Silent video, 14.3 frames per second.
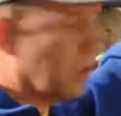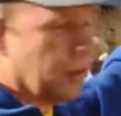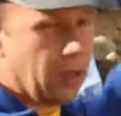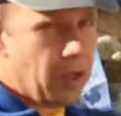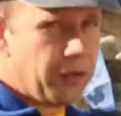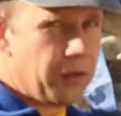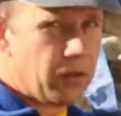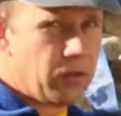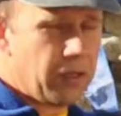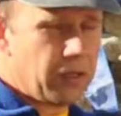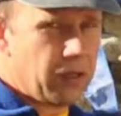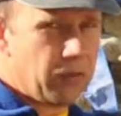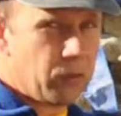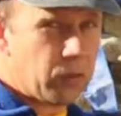liner
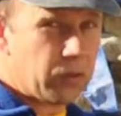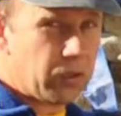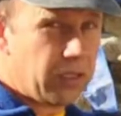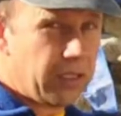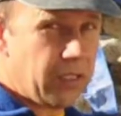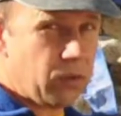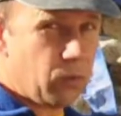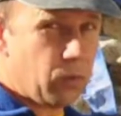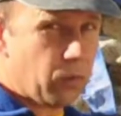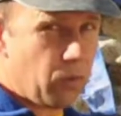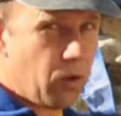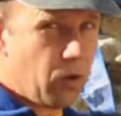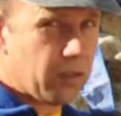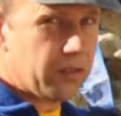and I've also cleaned all the
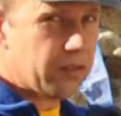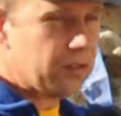rocks.